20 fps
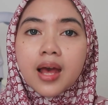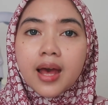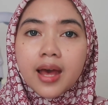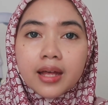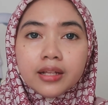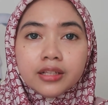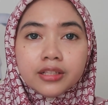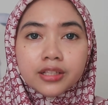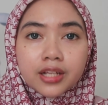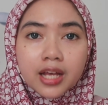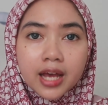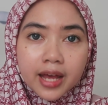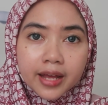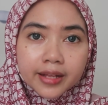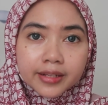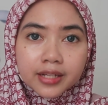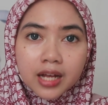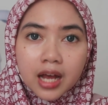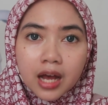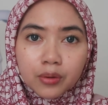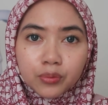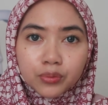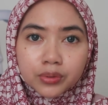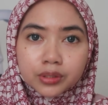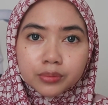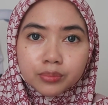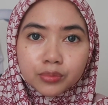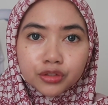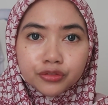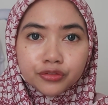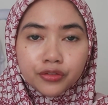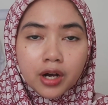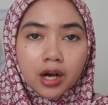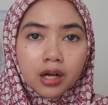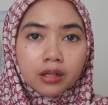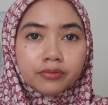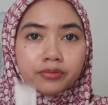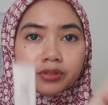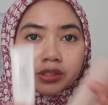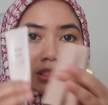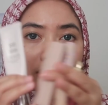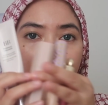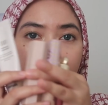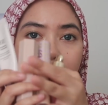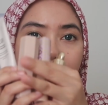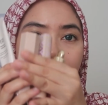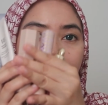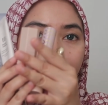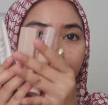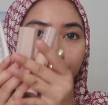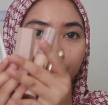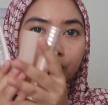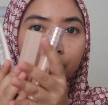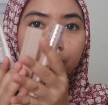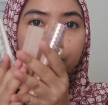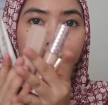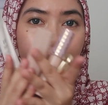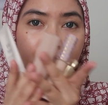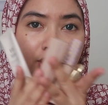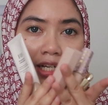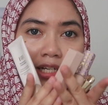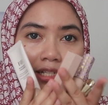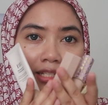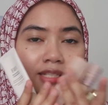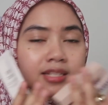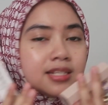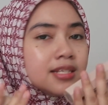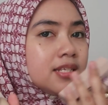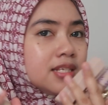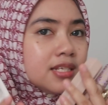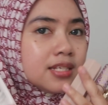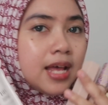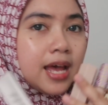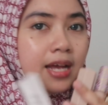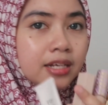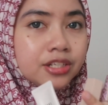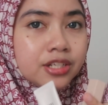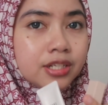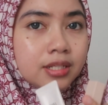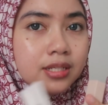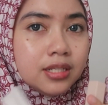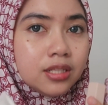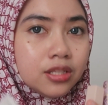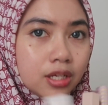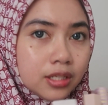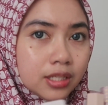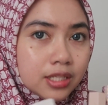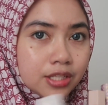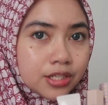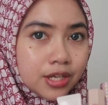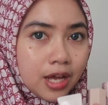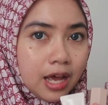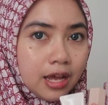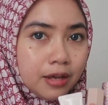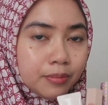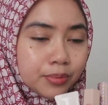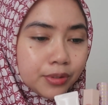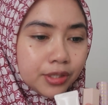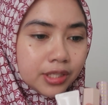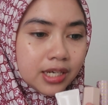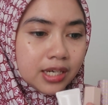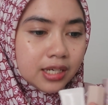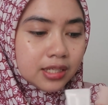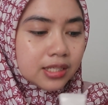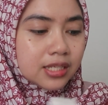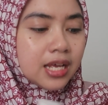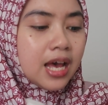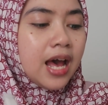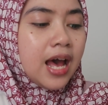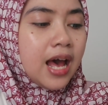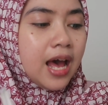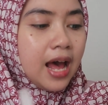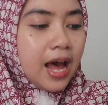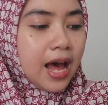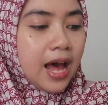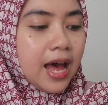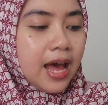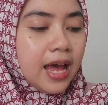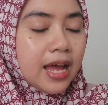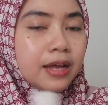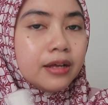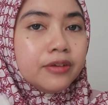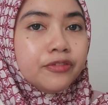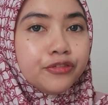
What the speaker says: And then I will move on with these four products. This is actually not a Thai product. I